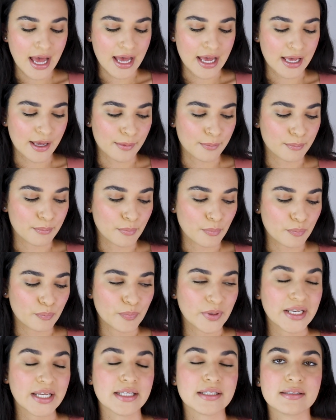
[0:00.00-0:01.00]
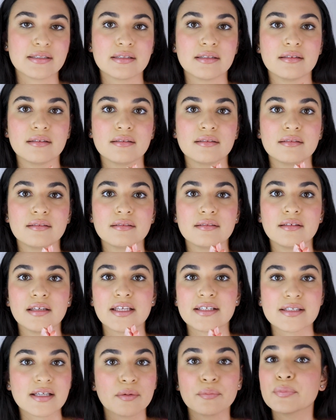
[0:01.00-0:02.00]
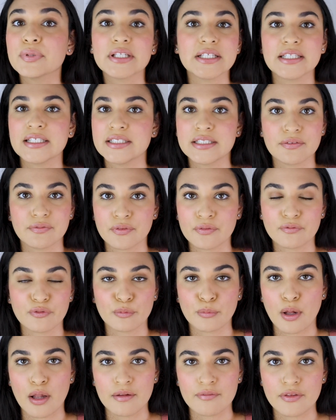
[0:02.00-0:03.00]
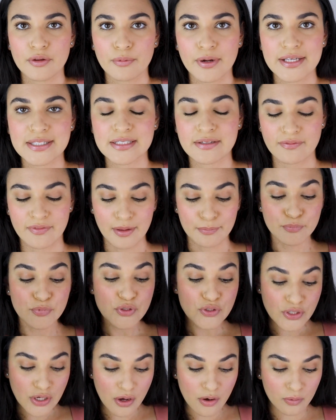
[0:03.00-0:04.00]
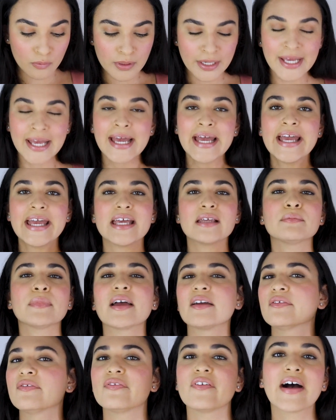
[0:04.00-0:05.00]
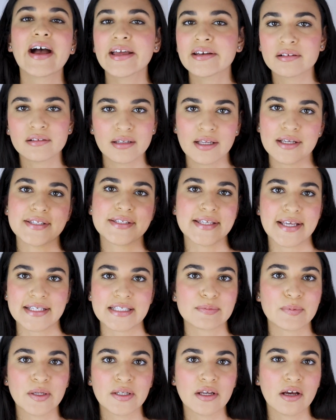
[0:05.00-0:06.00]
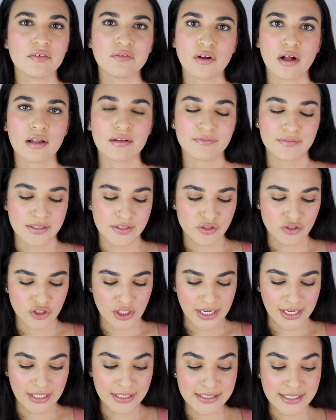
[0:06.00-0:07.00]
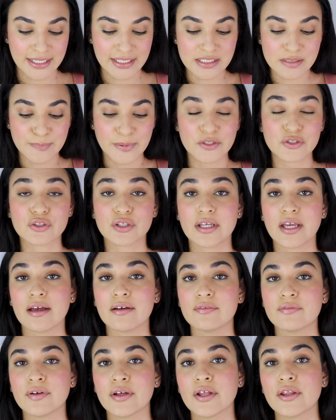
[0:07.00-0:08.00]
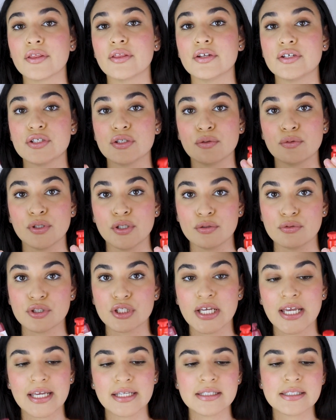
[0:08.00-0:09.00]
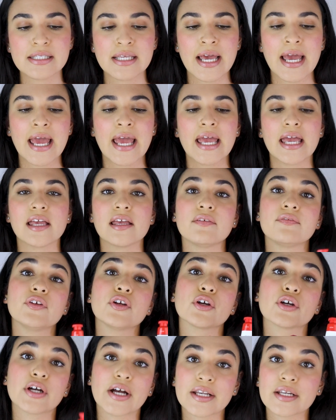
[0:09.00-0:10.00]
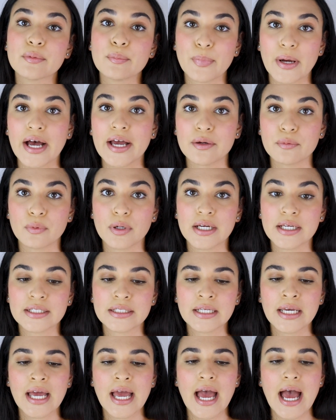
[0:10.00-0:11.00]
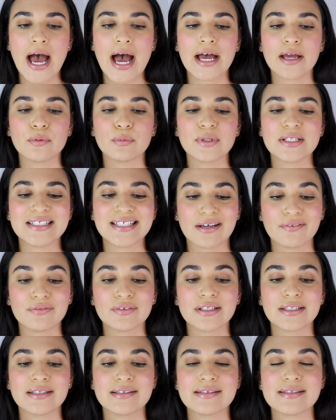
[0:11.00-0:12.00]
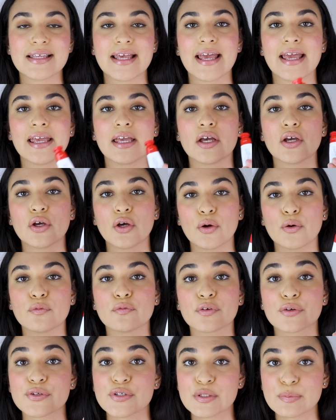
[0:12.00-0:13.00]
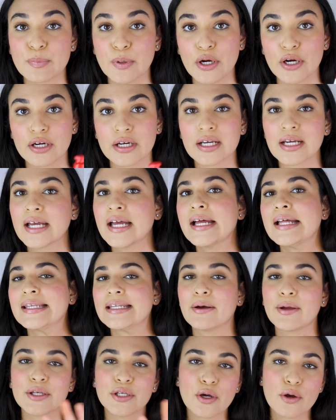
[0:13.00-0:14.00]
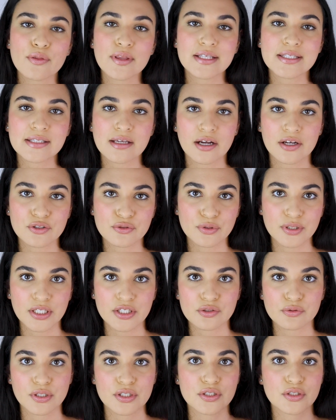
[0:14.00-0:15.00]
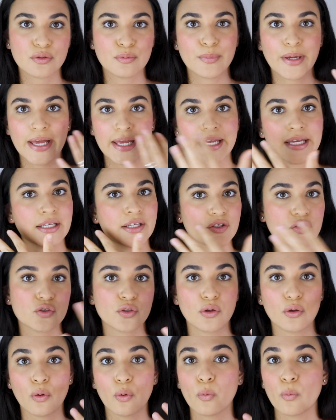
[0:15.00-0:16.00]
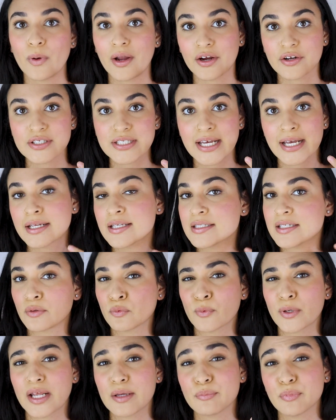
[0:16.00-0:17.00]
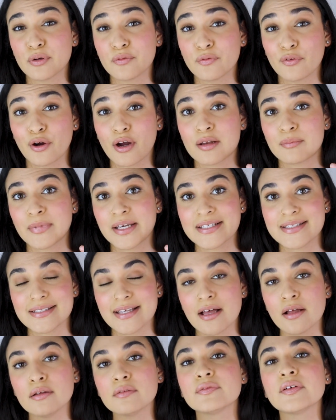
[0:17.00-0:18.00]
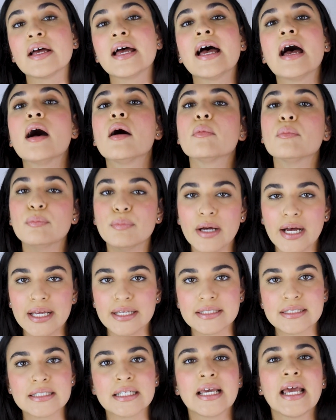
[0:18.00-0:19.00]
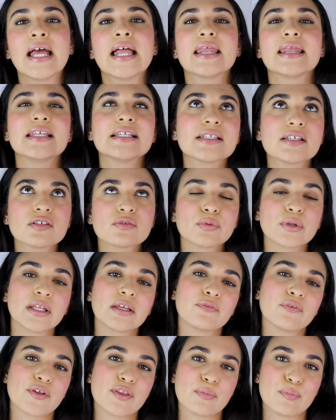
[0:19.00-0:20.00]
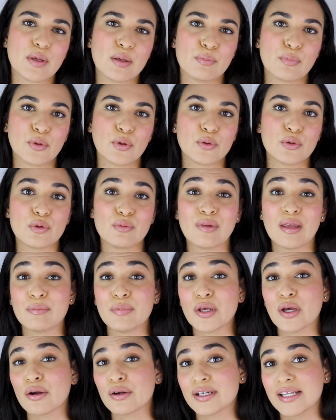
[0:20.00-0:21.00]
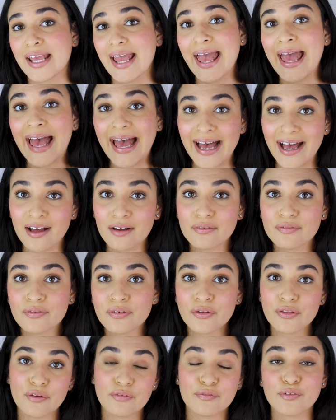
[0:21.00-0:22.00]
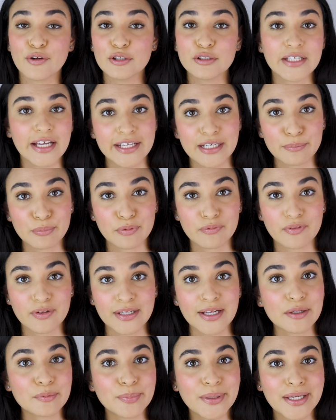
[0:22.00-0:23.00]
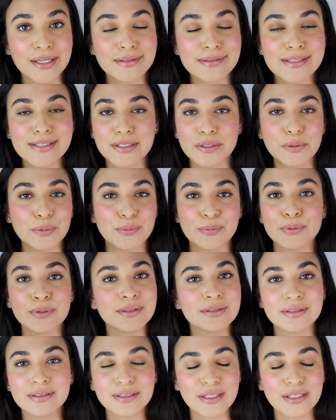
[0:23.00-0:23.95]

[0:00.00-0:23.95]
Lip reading: But it is completely different from all of the rest of them. So in my final assessment of all of these shades, and especially of the two new shades, if you're gonna buy one, I would definitely say go for Spark. Now I know that's contradictory to my initial wear test and what I prefer on myself, but this is really for the people who maybe already have the full lineup of cloud paints, you